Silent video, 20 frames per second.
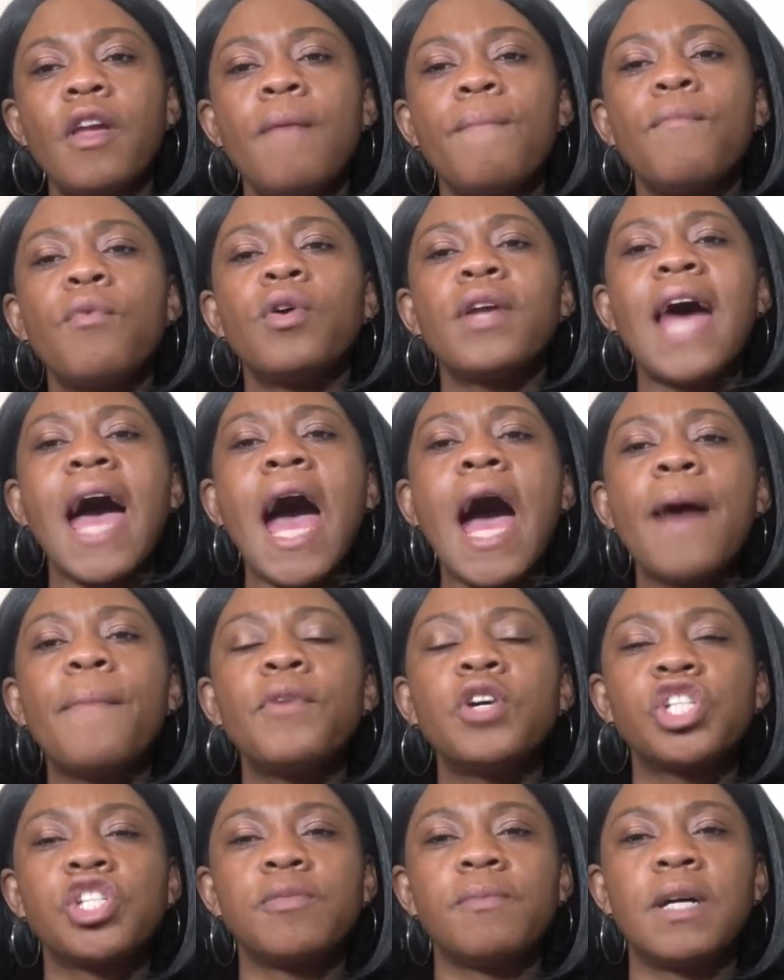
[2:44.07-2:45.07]
but how
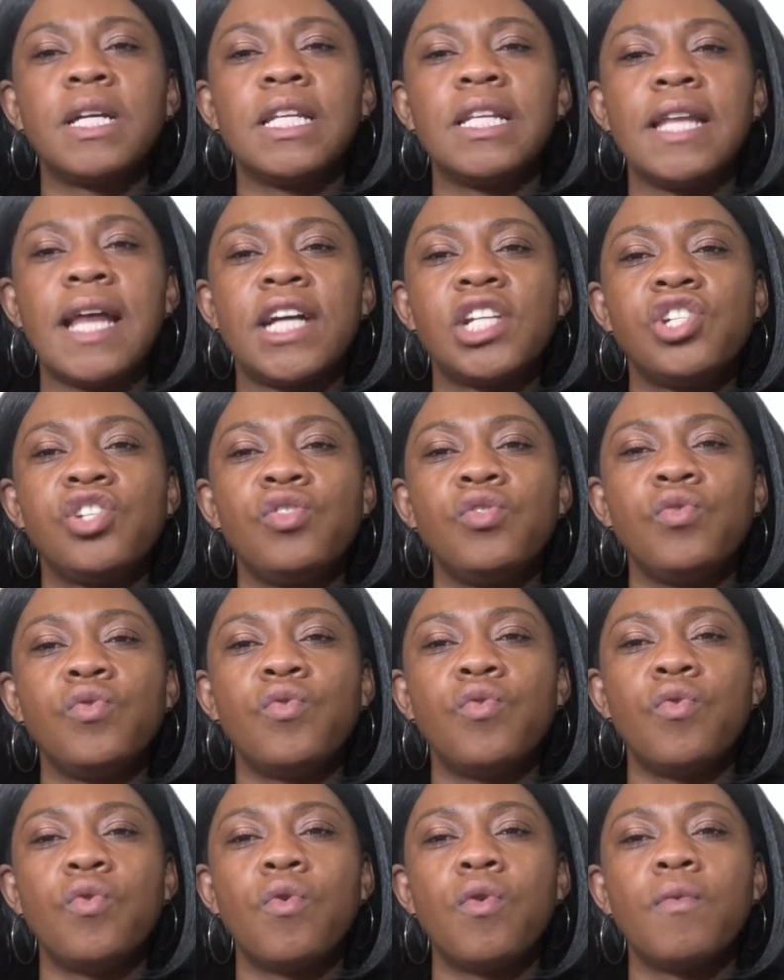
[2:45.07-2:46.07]
much money that
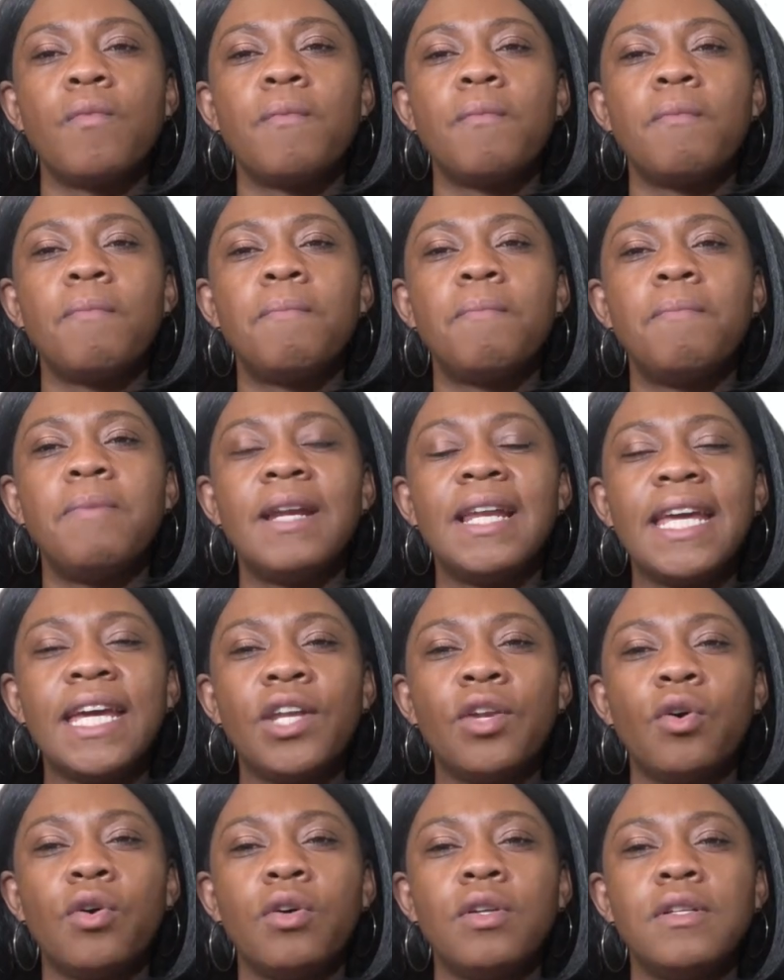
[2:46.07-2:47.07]
you
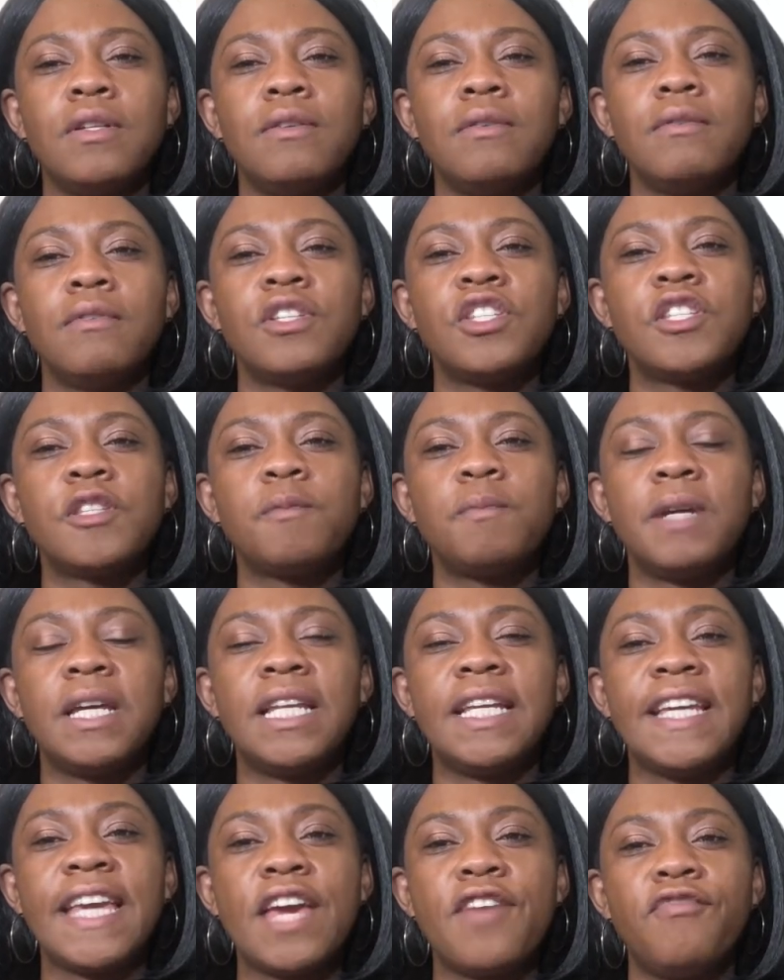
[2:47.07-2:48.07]
plan on
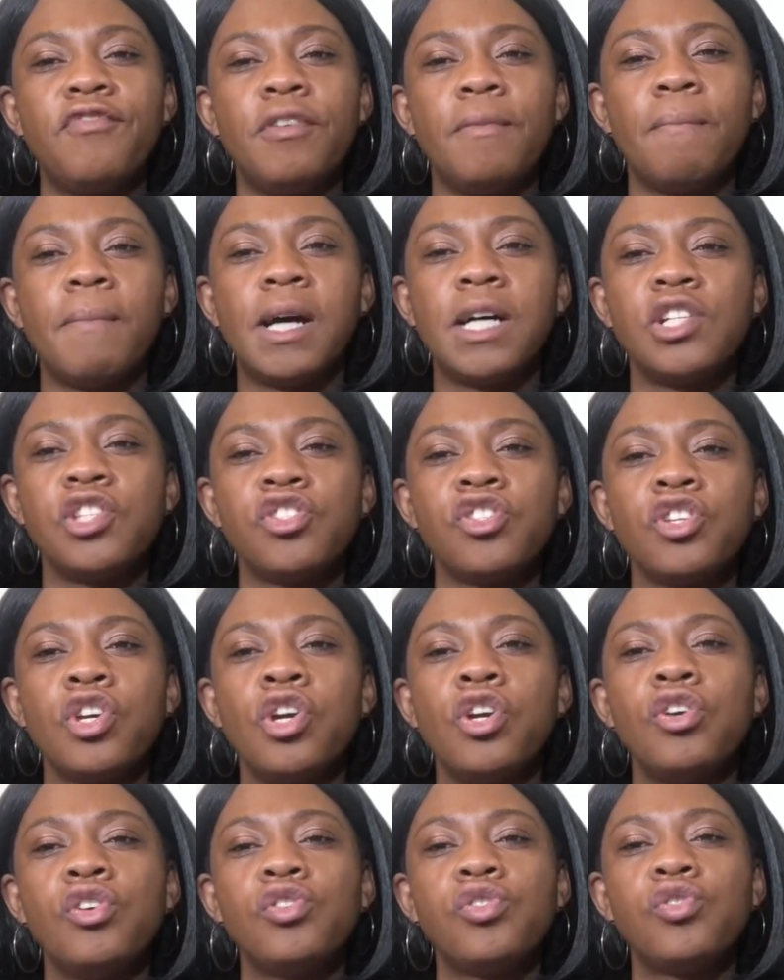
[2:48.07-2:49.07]
spending every month
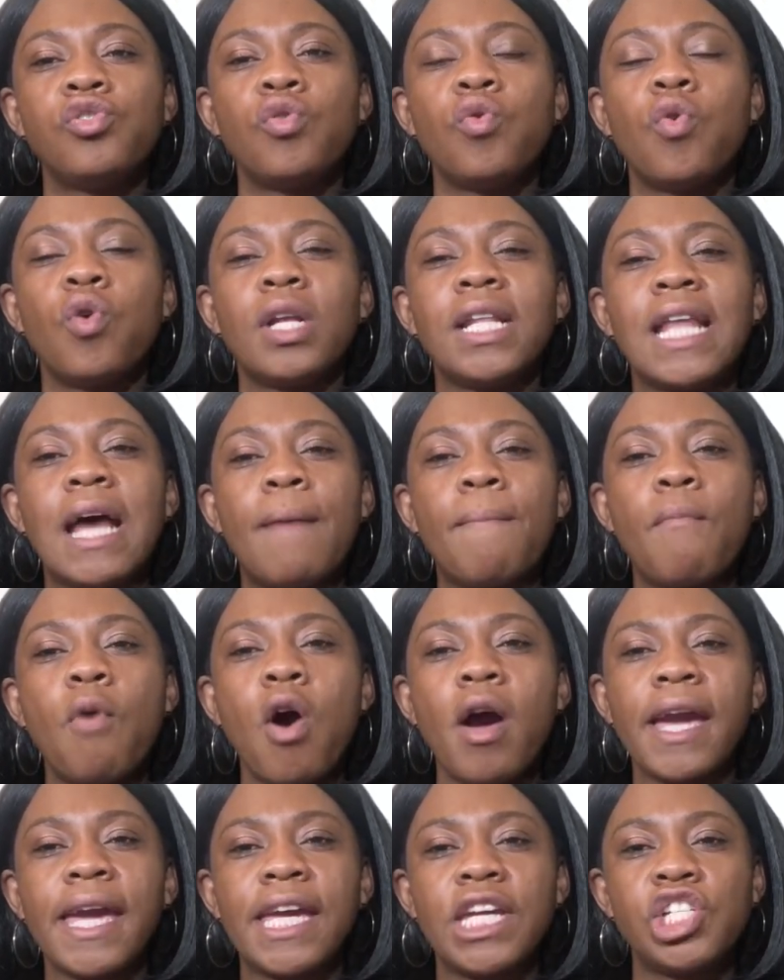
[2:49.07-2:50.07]
toward the
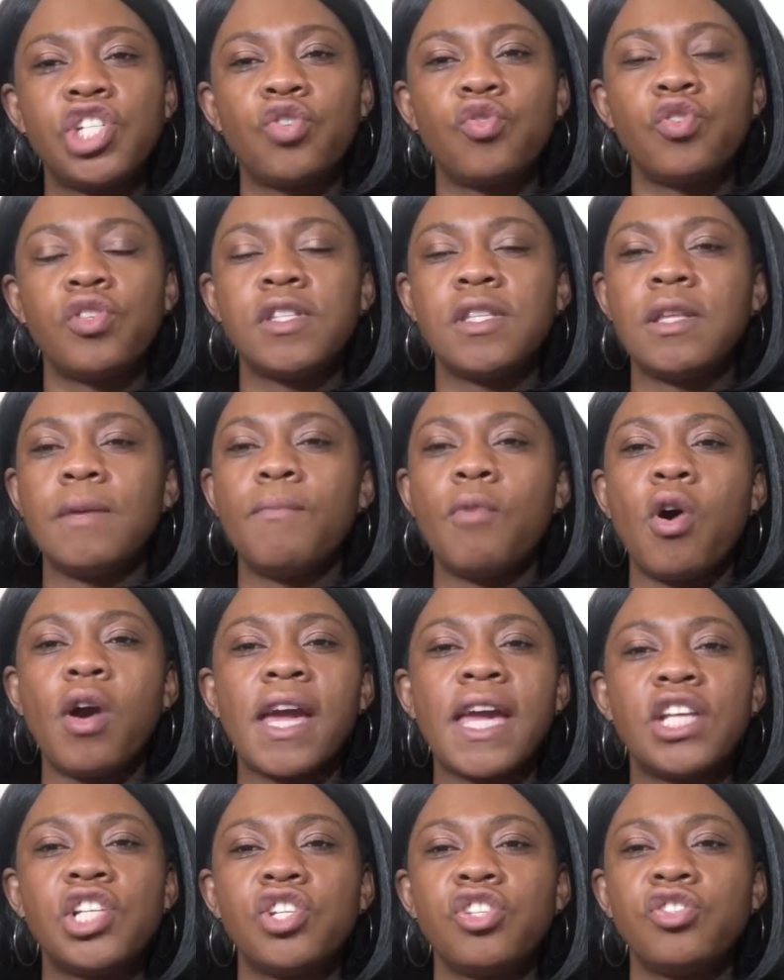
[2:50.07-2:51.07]
mortgage? Because the
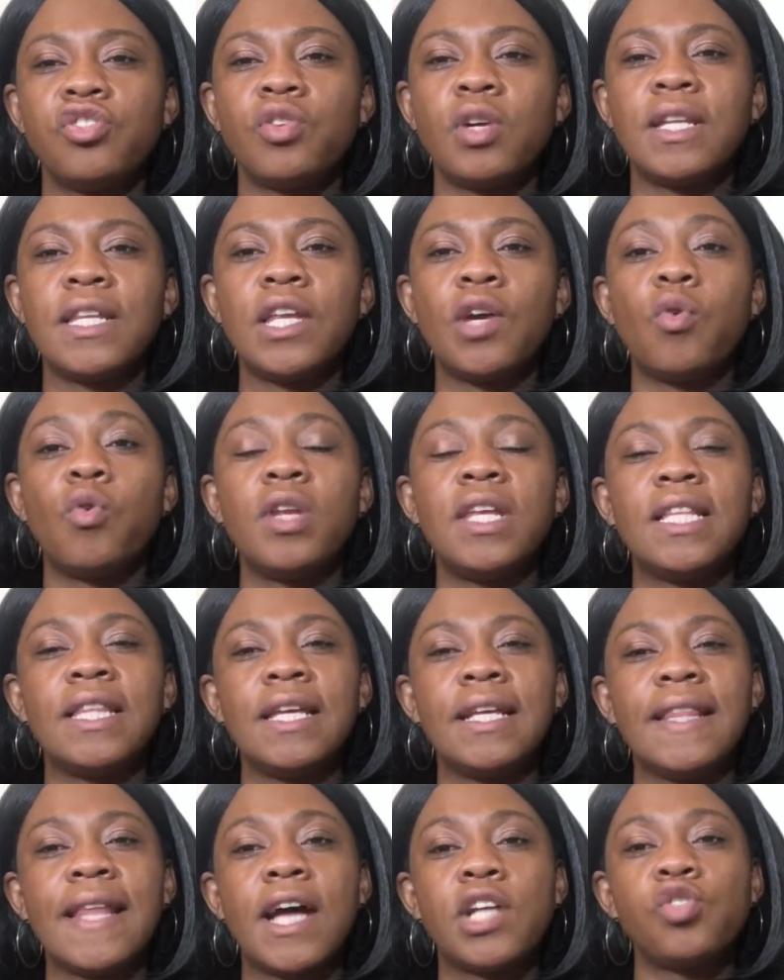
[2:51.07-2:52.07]
mortgage is not the only
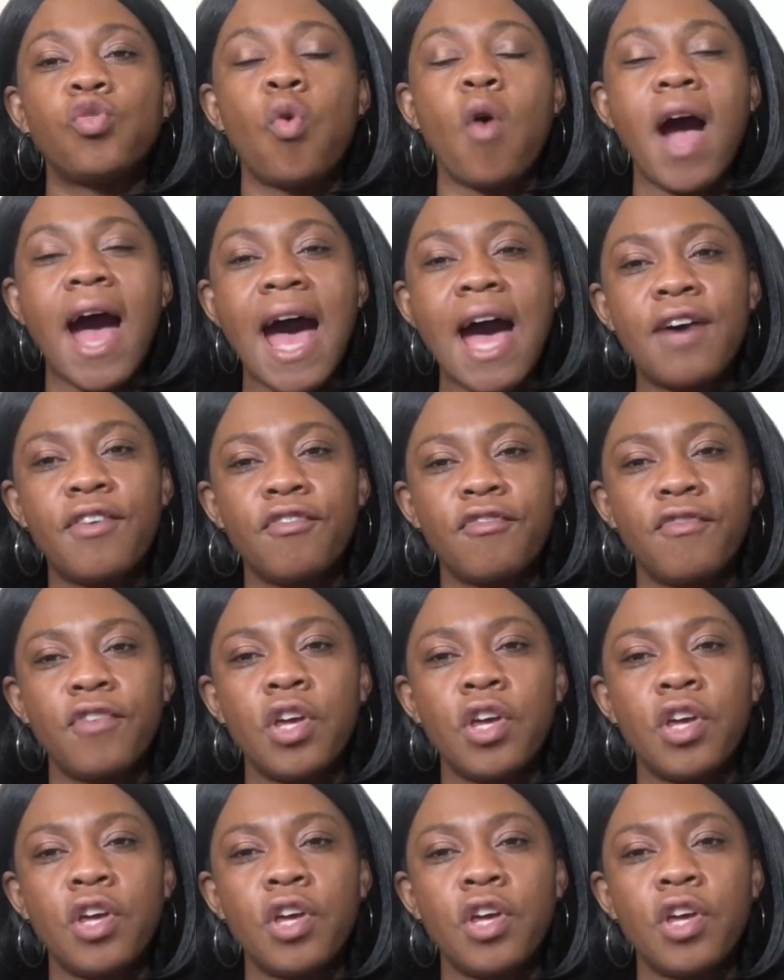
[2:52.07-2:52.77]
thing that you have.